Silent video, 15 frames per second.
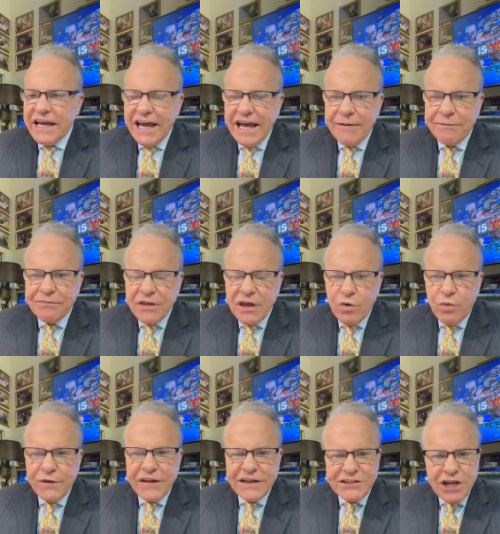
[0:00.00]
and
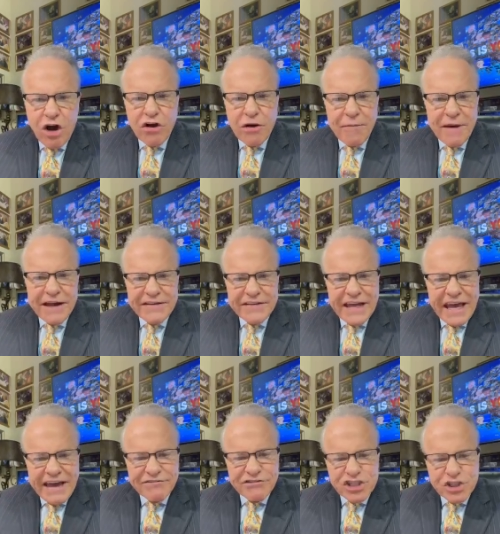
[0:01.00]
when they talk about they
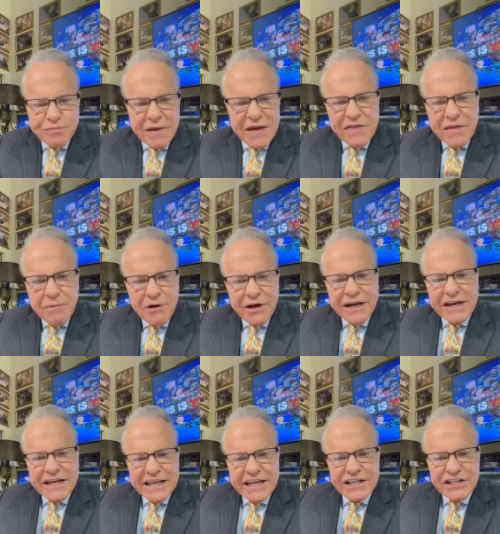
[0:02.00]
have to spend the money
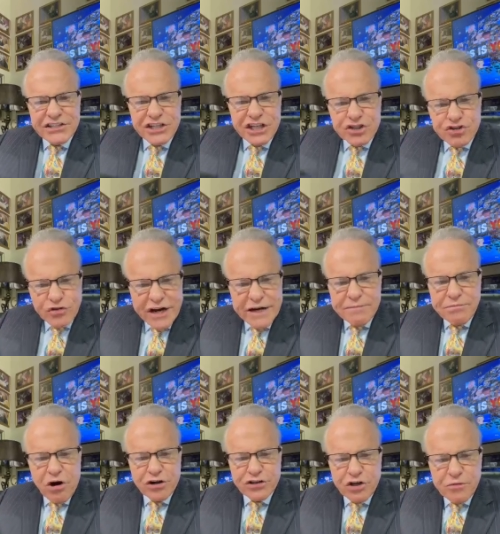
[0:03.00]
to get to
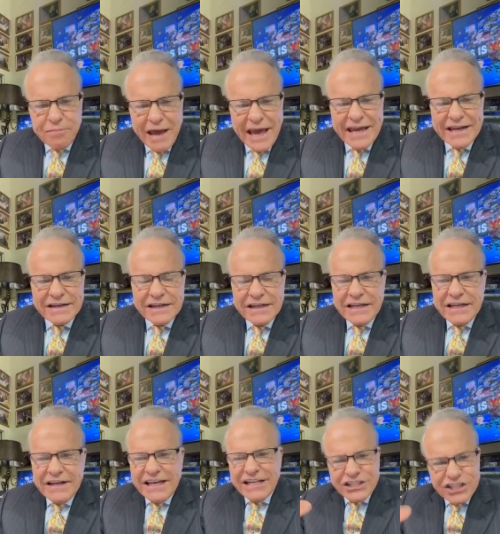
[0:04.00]
trademarked or patent,
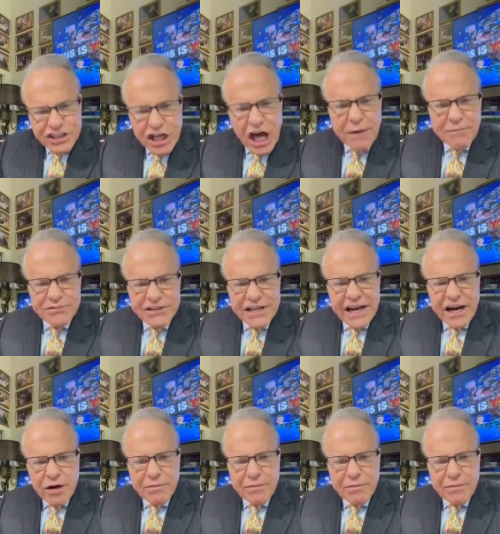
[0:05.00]
it stops there.